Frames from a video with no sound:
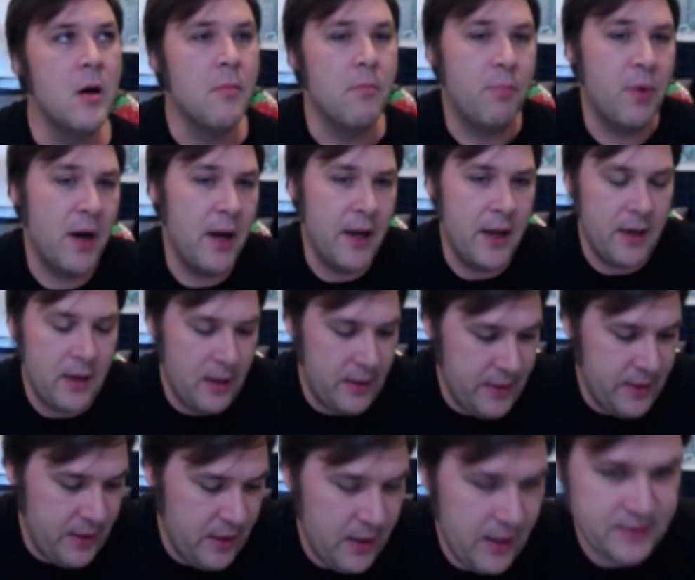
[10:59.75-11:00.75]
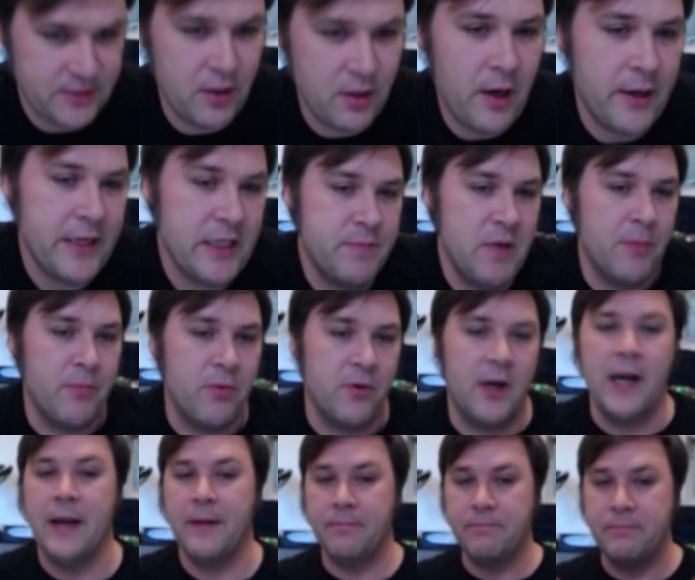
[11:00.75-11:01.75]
But as an audience member, I